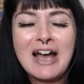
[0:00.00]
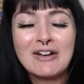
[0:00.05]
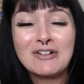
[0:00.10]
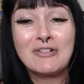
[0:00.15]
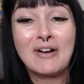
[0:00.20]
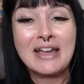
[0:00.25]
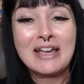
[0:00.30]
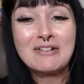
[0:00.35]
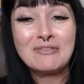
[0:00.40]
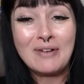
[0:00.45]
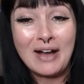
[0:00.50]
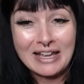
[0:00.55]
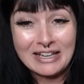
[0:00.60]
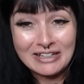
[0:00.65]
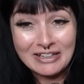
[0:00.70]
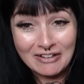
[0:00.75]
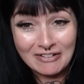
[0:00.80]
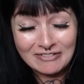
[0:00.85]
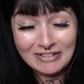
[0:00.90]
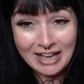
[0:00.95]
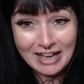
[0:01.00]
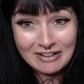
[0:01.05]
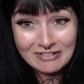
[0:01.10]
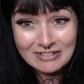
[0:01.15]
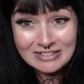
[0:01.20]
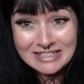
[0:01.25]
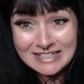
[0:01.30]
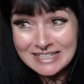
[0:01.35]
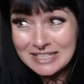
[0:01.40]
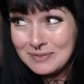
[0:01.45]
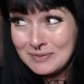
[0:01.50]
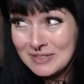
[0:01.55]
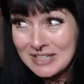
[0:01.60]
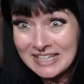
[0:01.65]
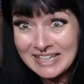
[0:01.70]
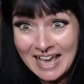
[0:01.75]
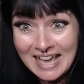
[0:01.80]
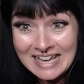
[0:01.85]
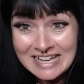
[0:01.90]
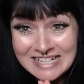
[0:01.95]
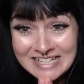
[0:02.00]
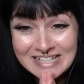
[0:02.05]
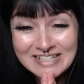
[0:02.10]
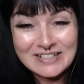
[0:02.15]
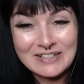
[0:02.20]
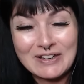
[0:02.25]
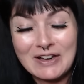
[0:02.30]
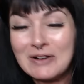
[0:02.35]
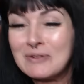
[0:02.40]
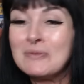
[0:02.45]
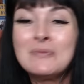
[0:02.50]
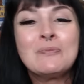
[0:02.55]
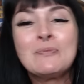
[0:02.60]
quite a while ago now. It seems like ages ago.